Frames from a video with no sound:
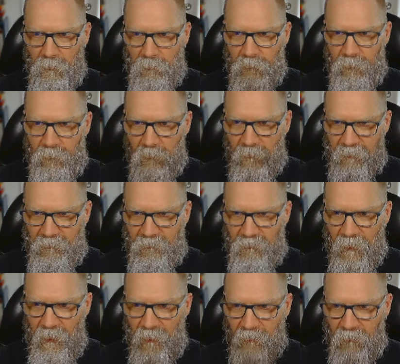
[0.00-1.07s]
so that's
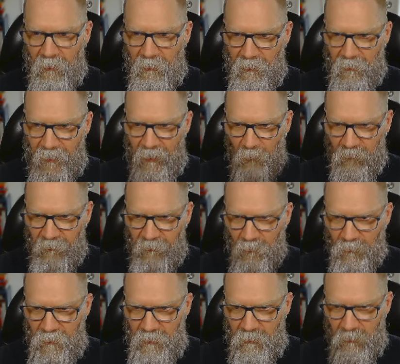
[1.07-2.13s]
that. Now down
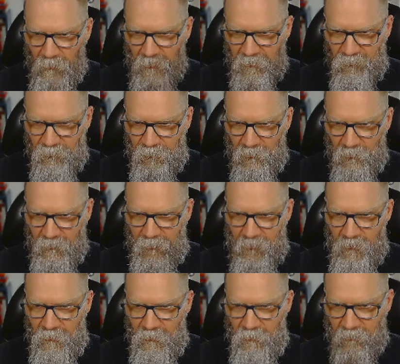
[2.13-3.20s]
here, let's fill in
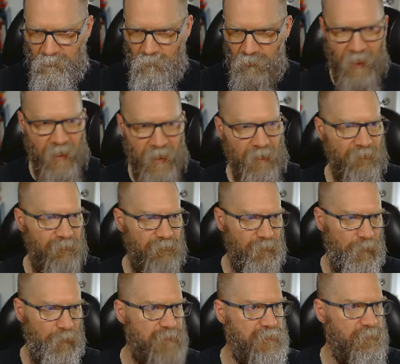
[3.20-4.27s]
this blank
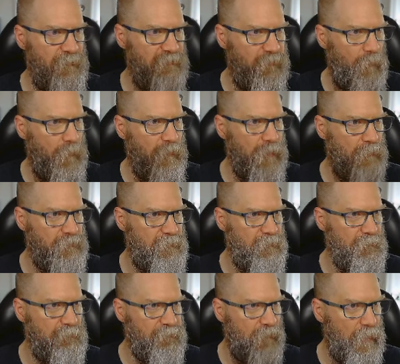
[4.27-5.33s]
first before we go too
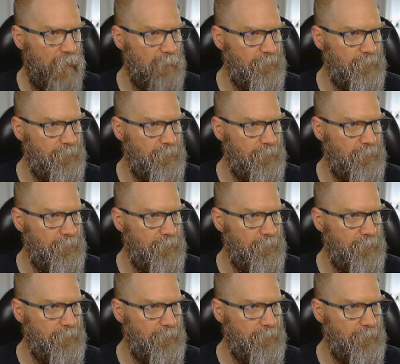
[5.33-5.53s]
far.